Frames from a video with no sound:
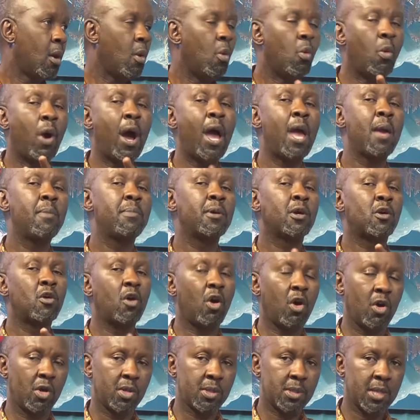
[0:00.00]
Why?
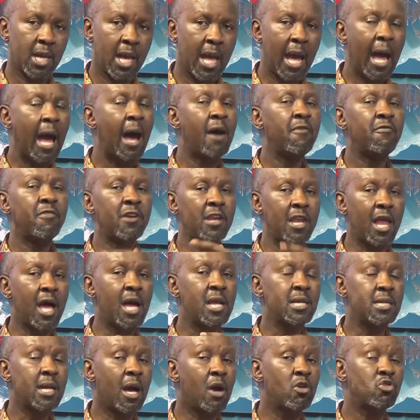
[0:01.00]
Because I've
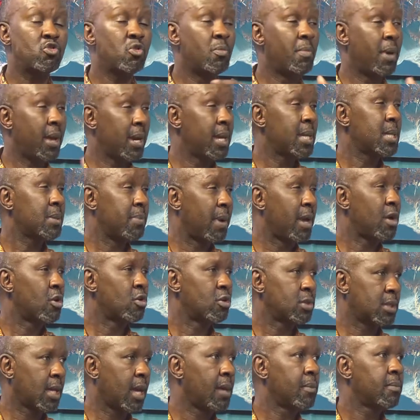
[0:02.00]
learned how to manage my
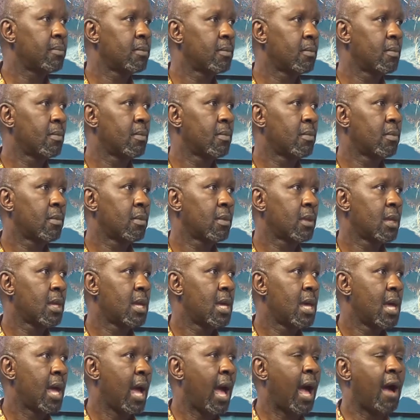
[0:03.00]
own time.
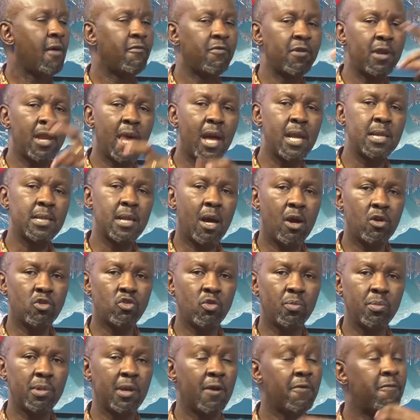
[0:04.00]
I've learned how
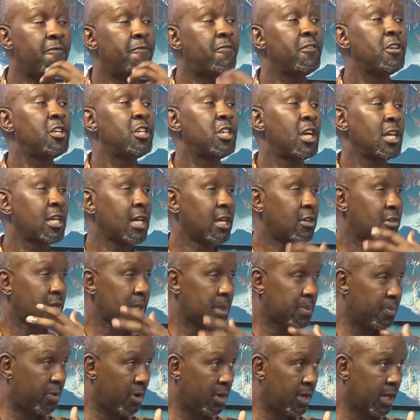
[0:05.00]
to be efficient at
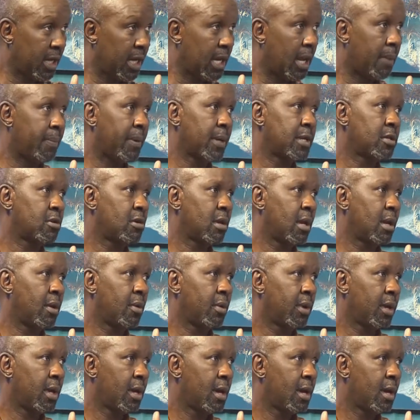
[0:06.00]
responding in a particular way.